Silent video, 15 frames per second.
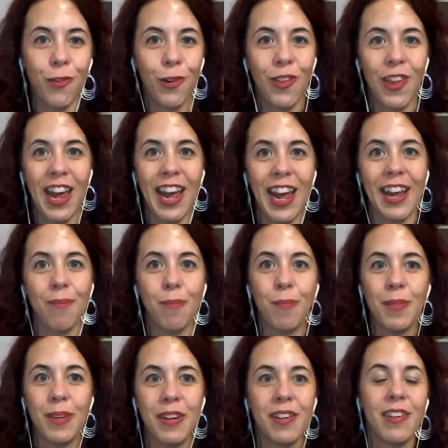for that I
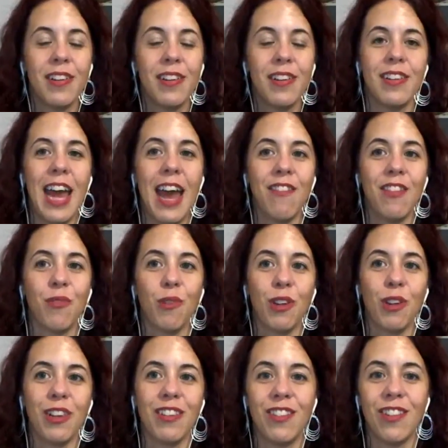haven't
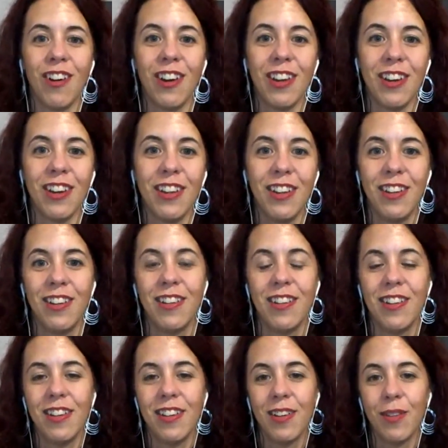really started
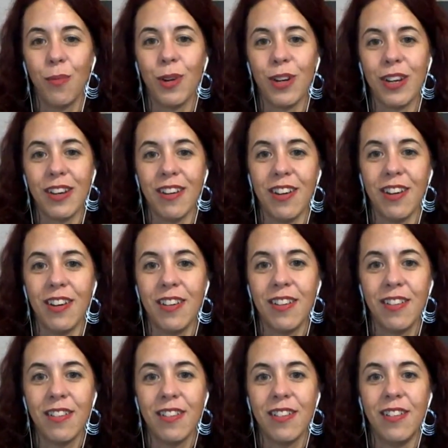working on.
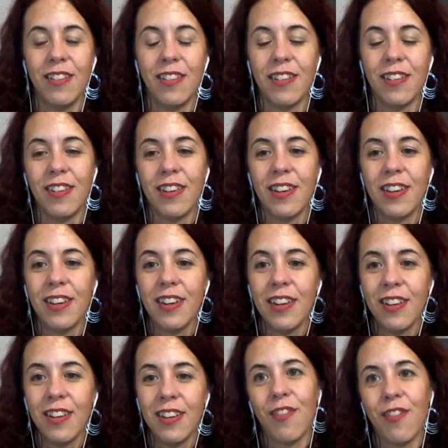
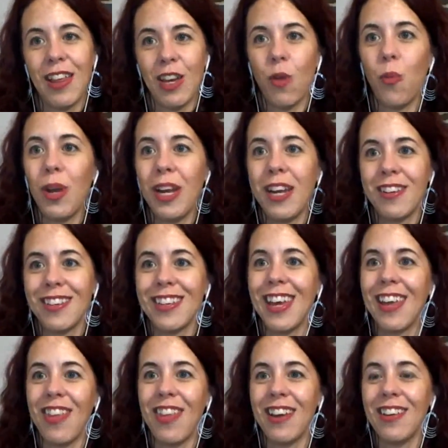So I've got like a week to
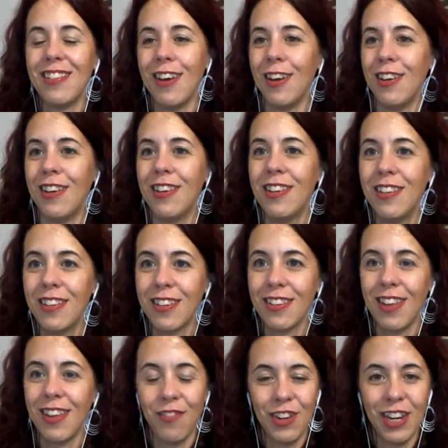get that done
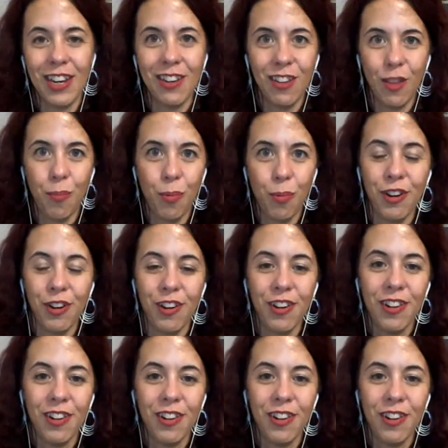because I have to get it to the printer.